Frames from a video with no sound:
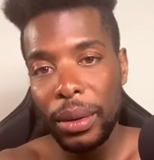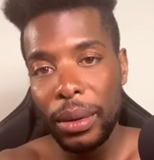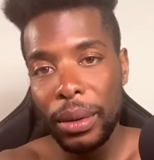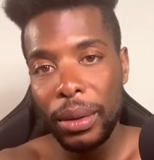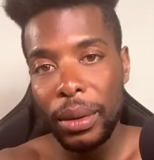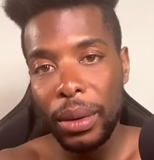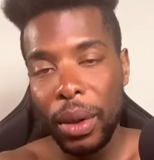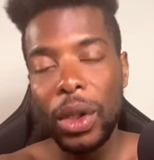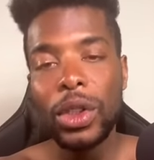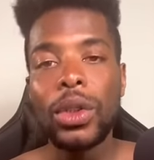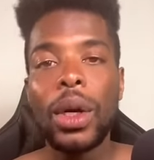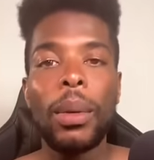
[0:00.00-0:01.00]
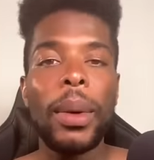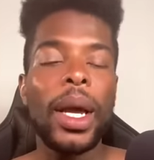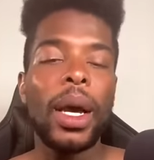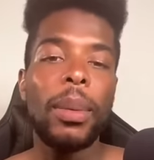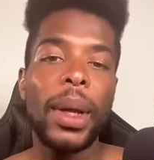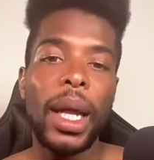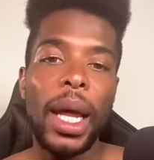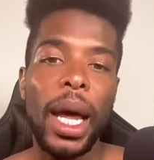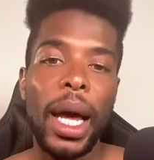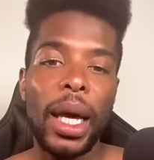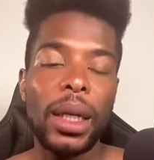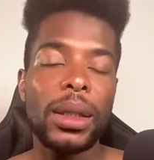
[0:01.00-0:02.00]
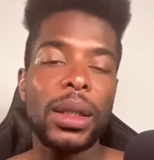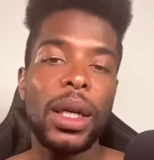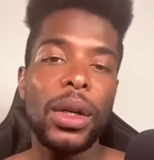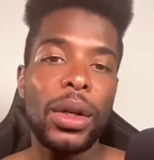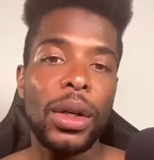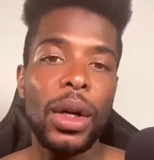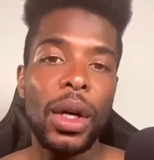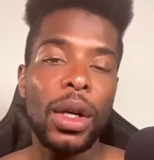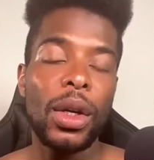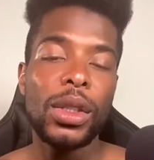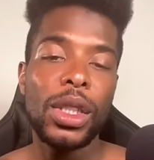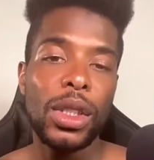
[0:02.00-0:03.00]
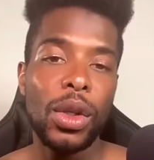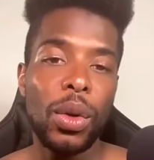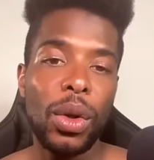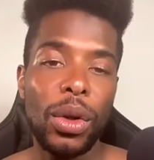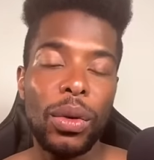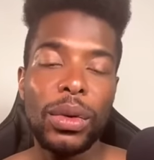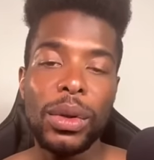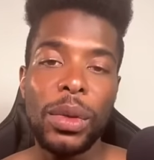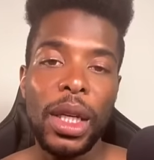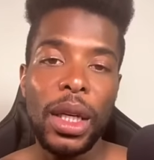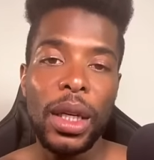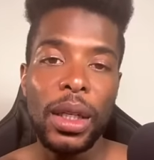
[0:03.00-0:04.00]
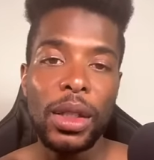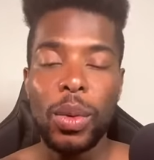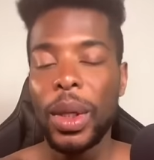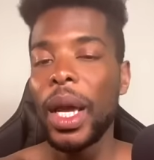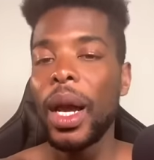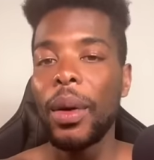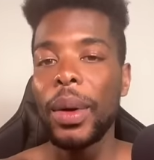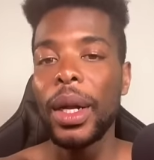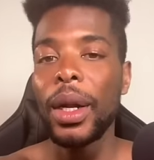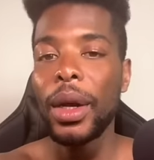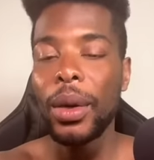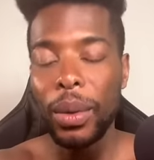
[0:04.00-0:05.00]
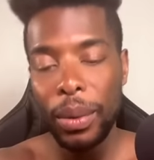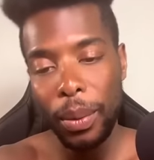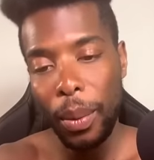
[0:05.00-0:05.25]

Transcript: Or is you going to make up a lie and say you're you're just going through some things when they already know?